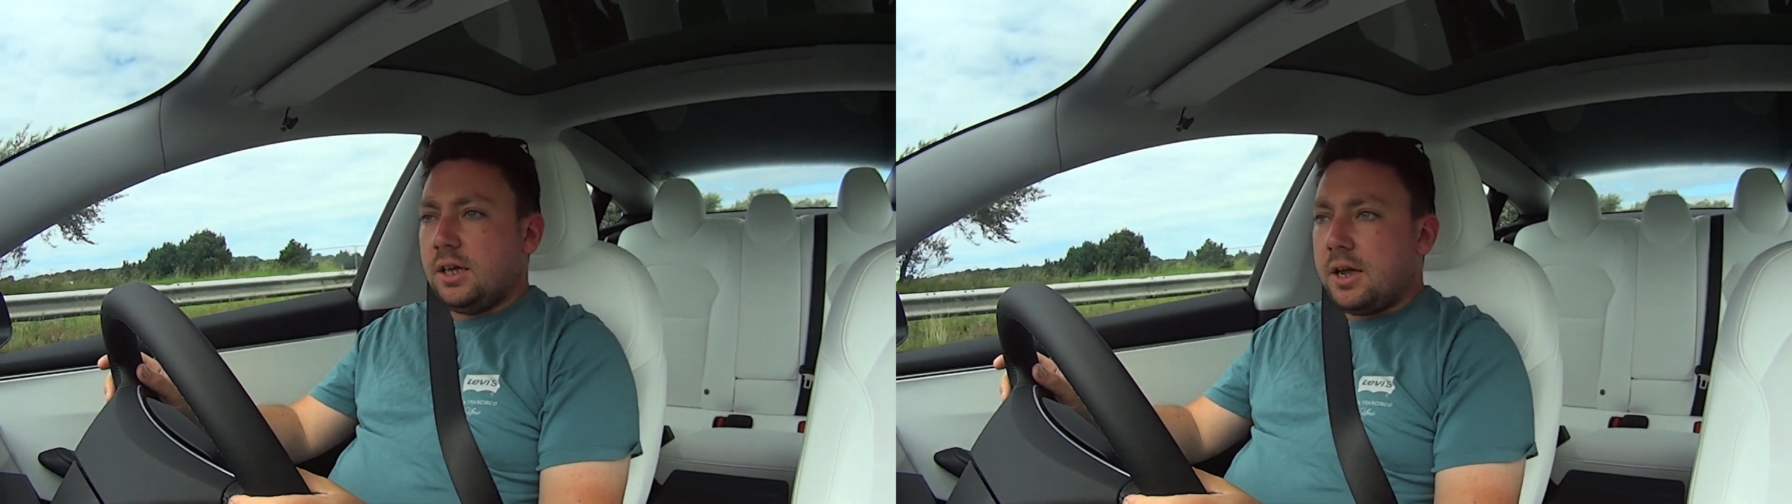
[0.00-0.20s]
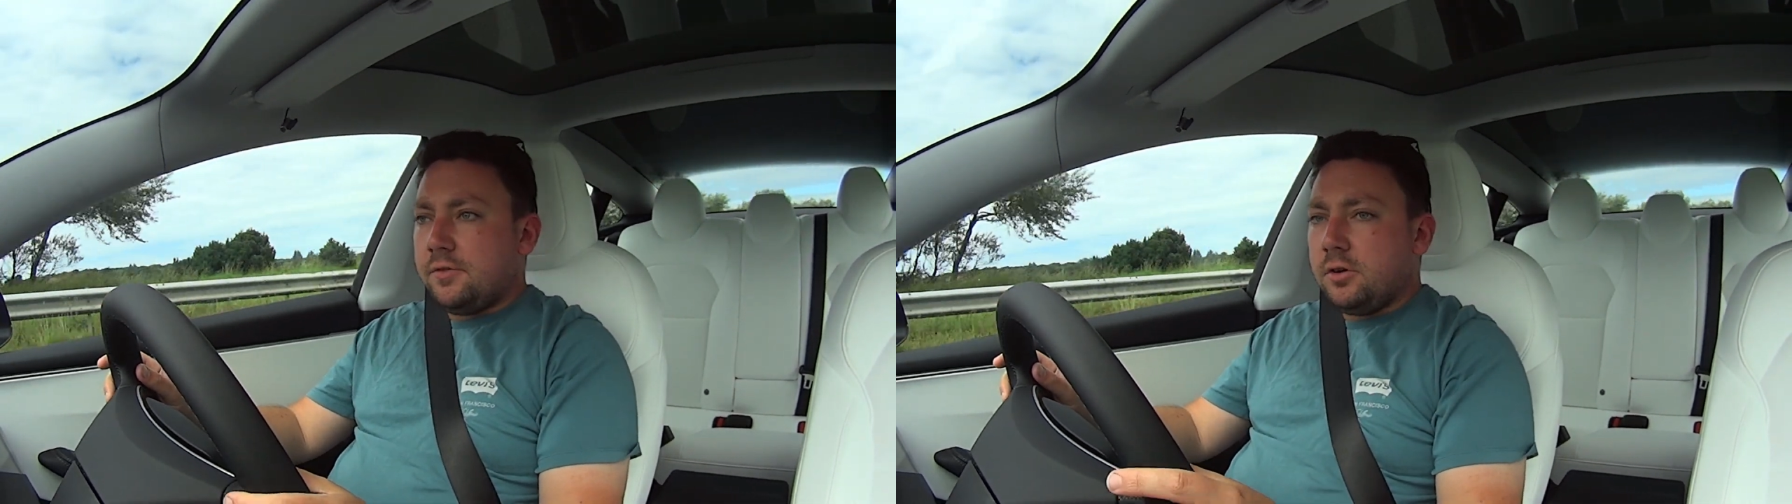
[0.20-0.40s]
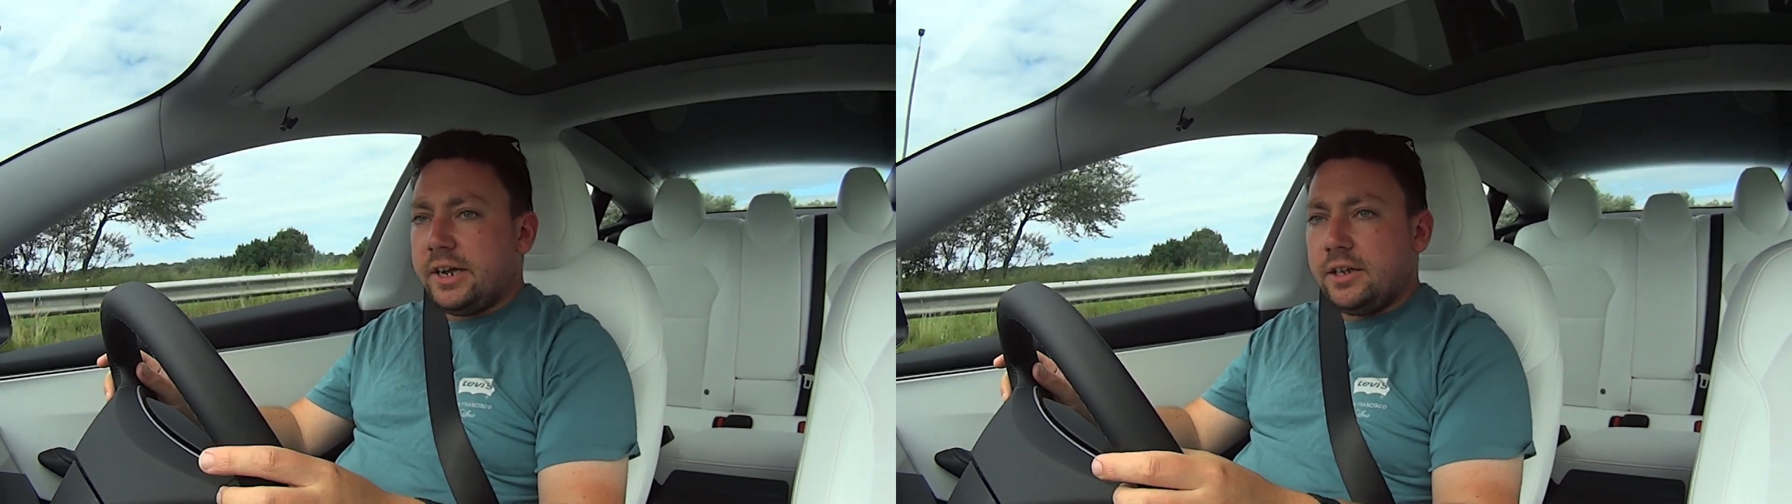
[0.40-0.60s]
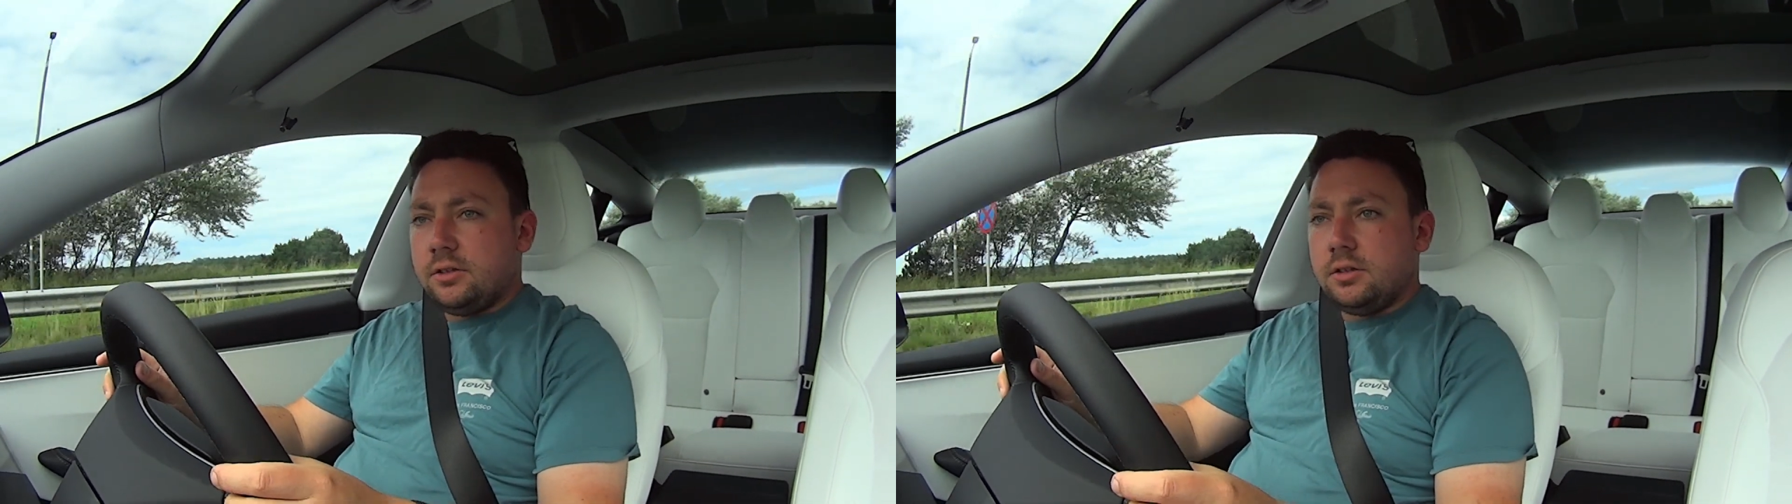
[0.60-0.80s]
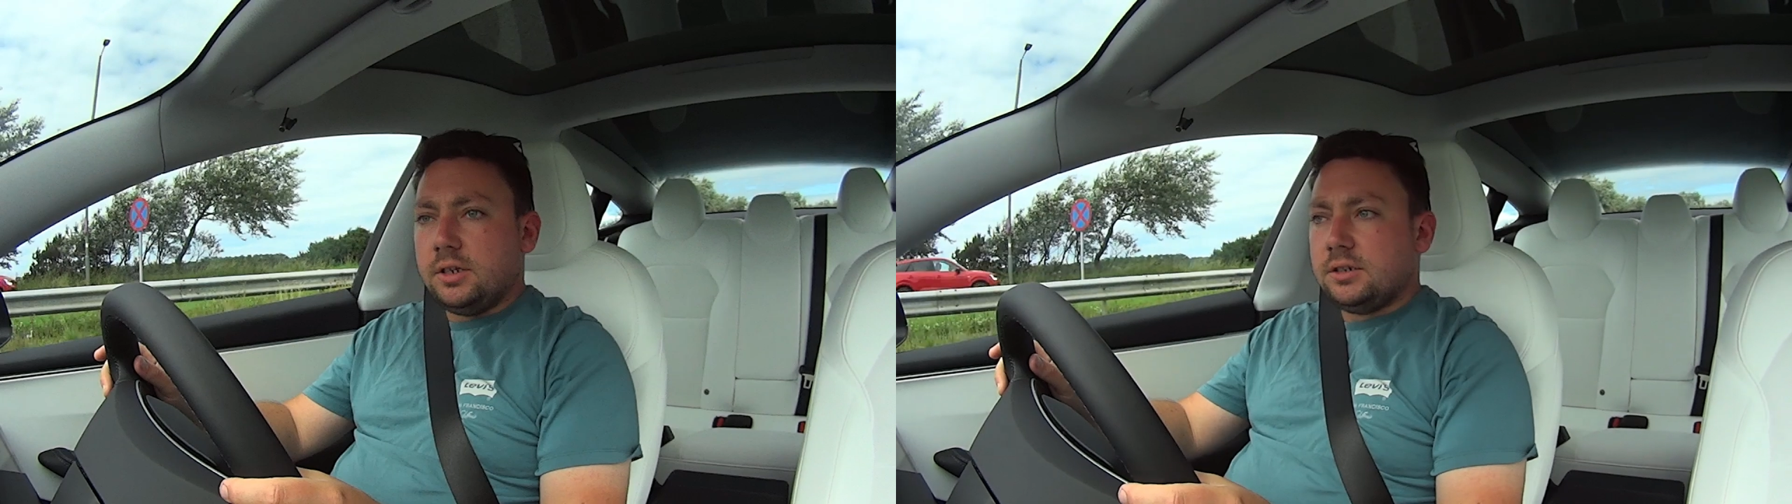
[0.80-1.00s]
I've got it
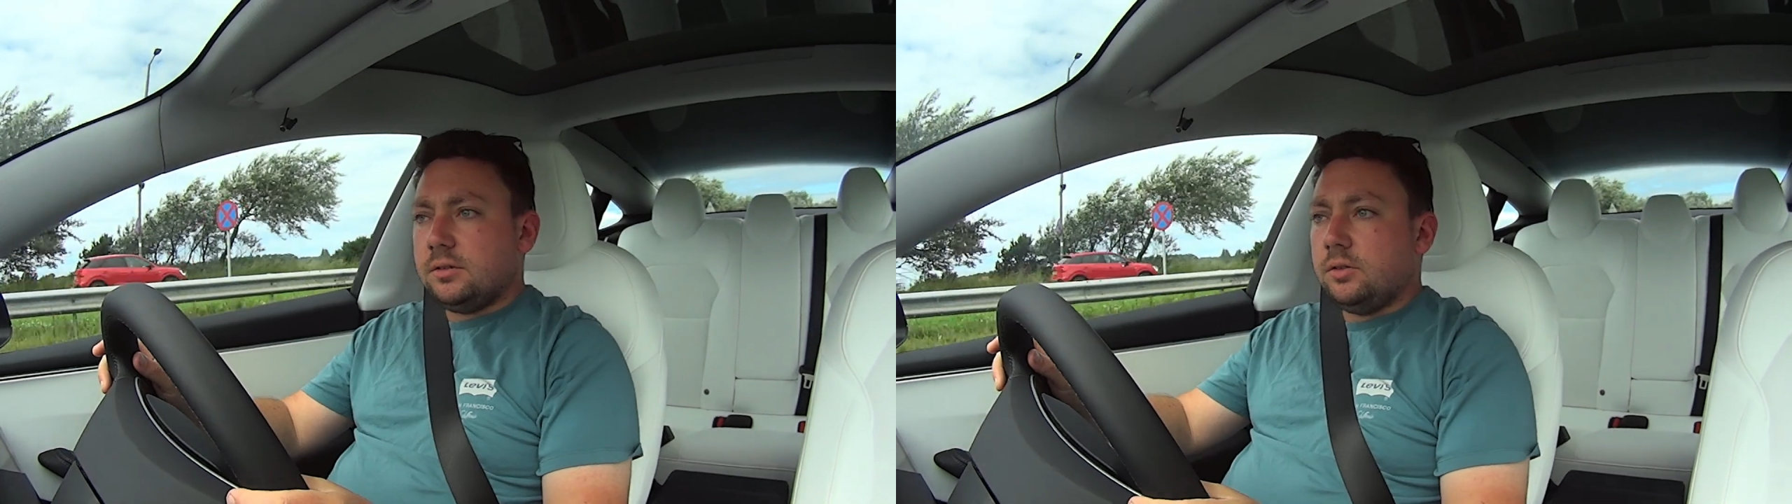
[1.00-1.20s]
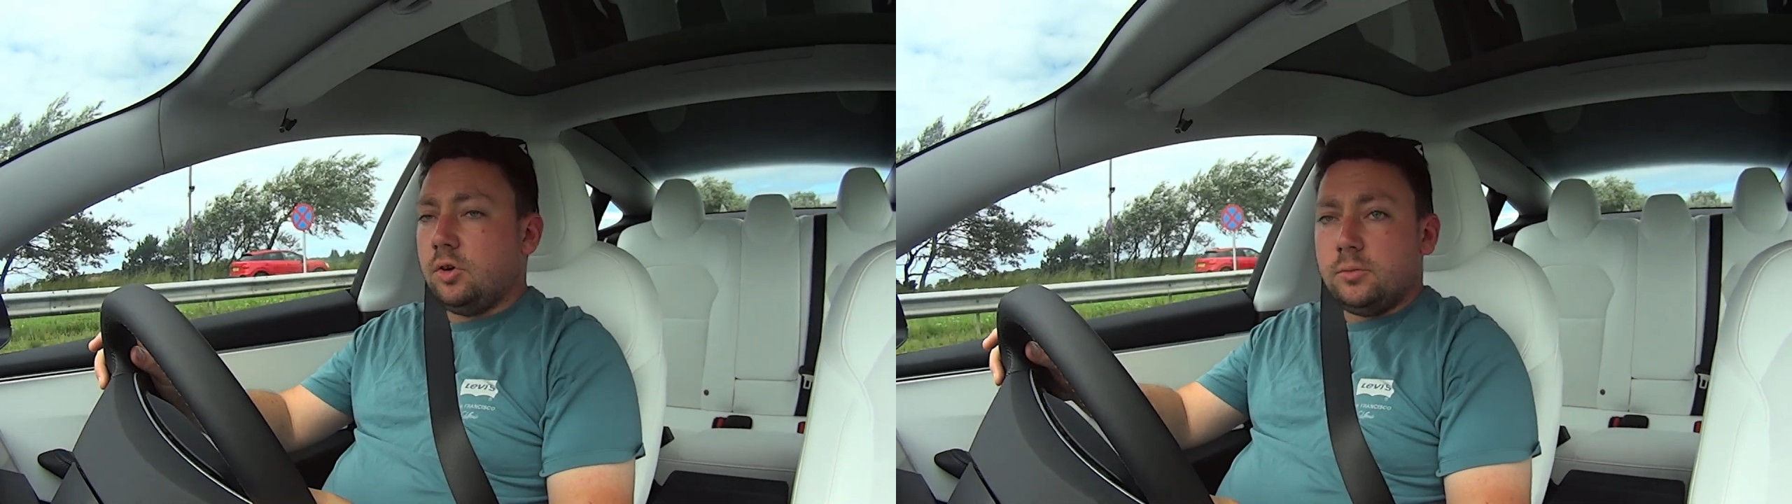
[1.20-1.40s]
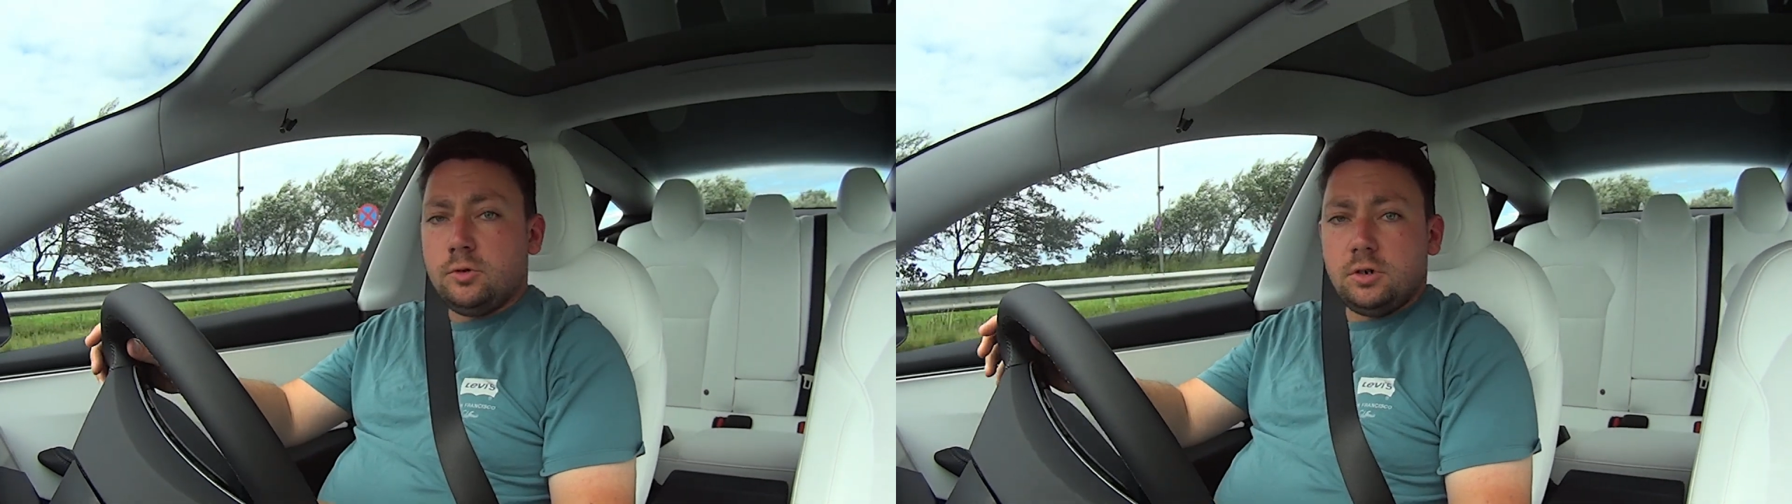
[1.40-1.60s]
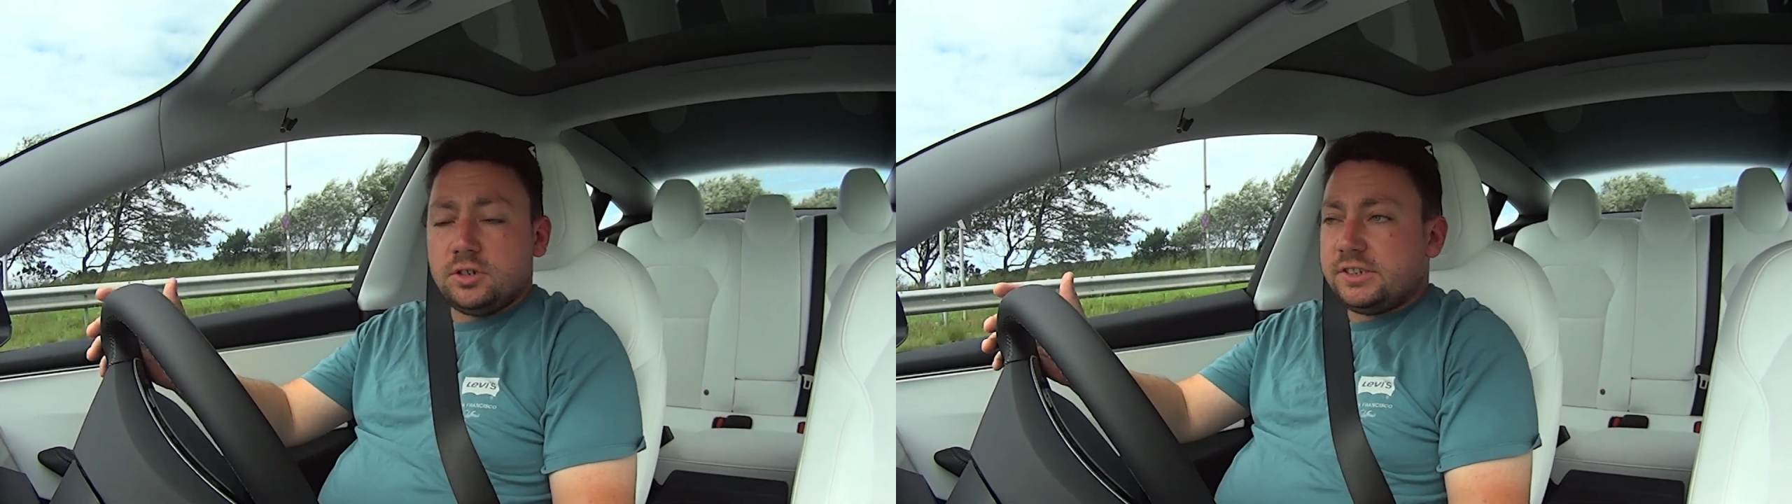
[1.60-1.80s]
in normal or